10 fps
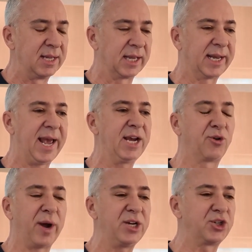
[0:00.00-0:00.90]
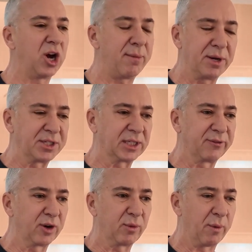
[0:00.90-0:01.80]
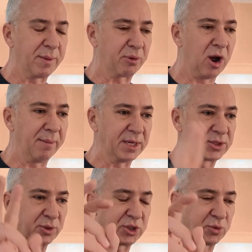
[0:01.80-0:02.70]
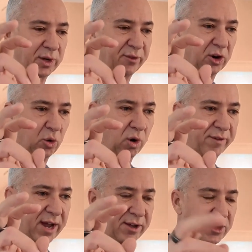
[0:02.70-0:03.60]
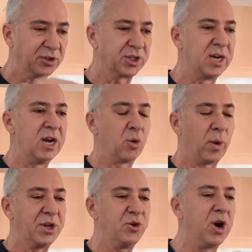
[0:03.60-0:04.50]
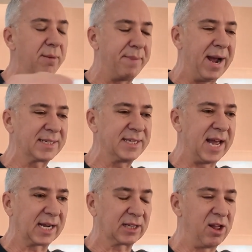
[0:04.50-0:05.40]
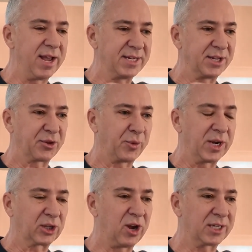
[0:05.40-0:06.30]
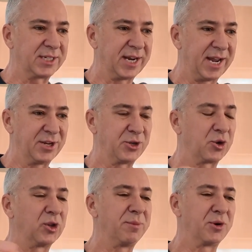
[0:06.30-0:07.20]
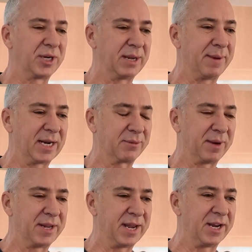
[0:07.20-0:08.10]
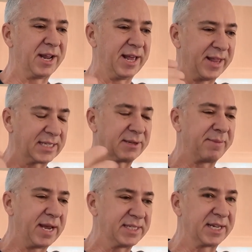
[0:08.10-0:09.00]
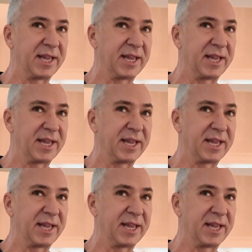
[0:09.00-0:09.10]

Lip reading: Like, hey, great job on delivering what we promised, which is one of our core values. When you got back to that client at 3 o'clock today and you told them you were going to get back to them by the end of the day, that's amazing.